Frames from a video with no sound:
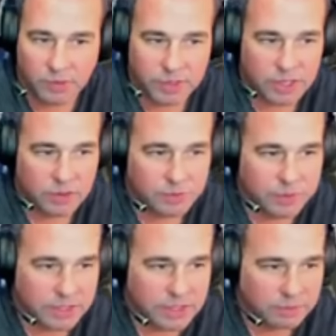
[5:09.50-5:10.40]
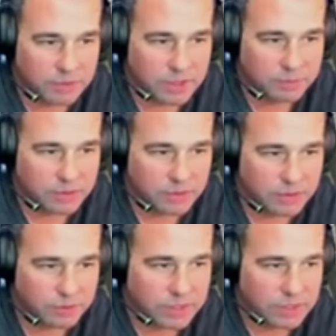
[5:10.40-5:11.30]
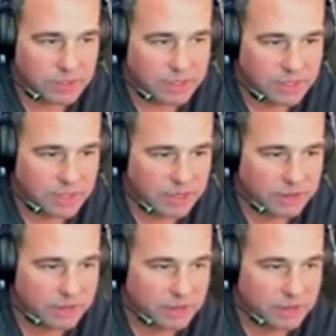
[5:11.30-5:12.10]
we got to open the canopy up here so we can get that ladder.